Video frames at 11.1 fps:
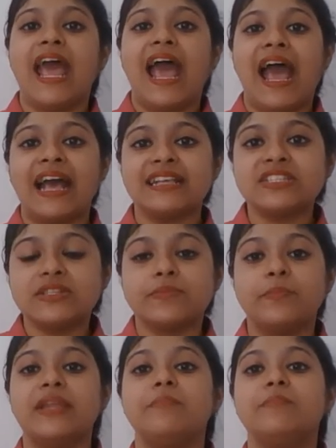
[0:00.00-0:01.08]
has
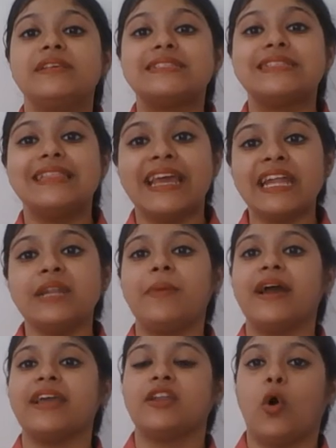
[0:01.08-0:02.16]
been misled
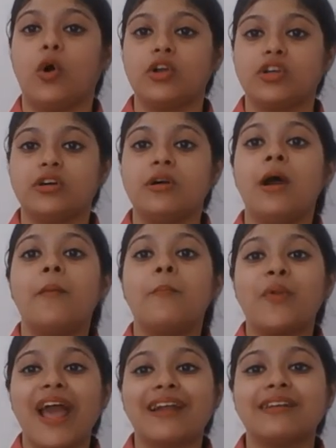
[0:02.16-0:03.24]
by an order,
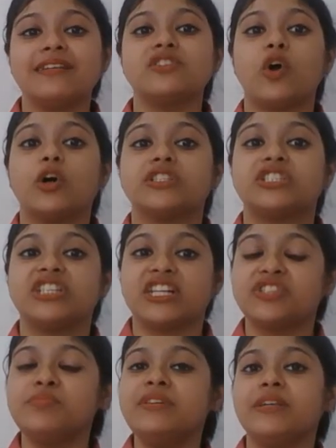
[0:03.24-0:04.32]
practice or
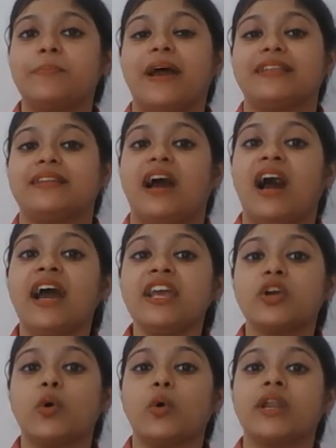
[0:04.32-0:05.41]
judgment by the High
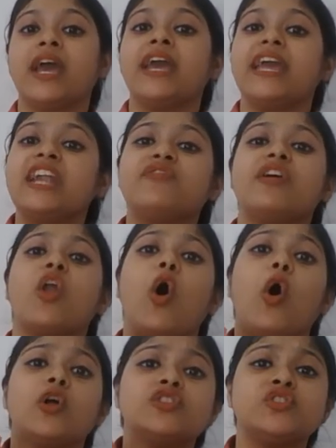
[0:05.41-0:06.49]
Court, it will
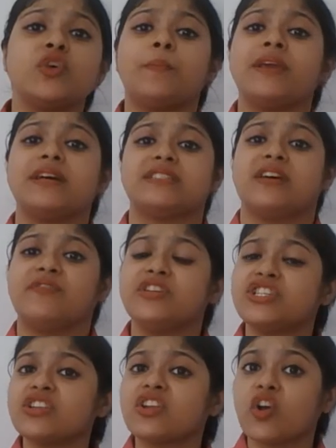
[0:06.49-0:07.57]
also be a
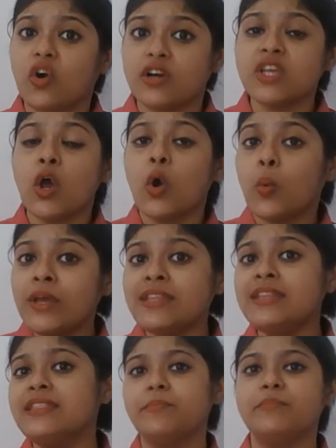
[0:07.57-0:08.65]
sufficient cause
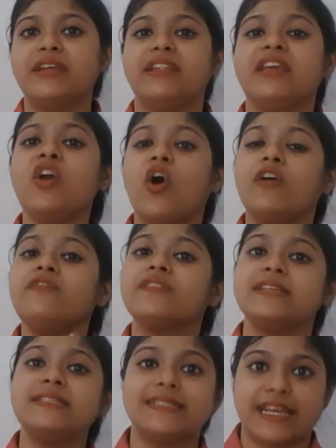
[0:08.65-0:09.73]
within the meaning of
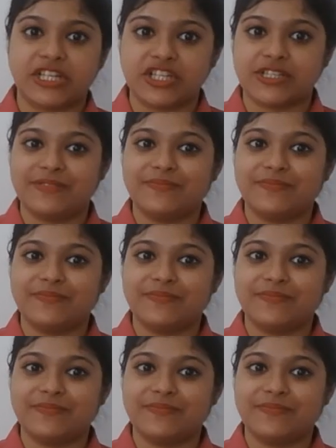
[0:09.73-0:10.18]
this section.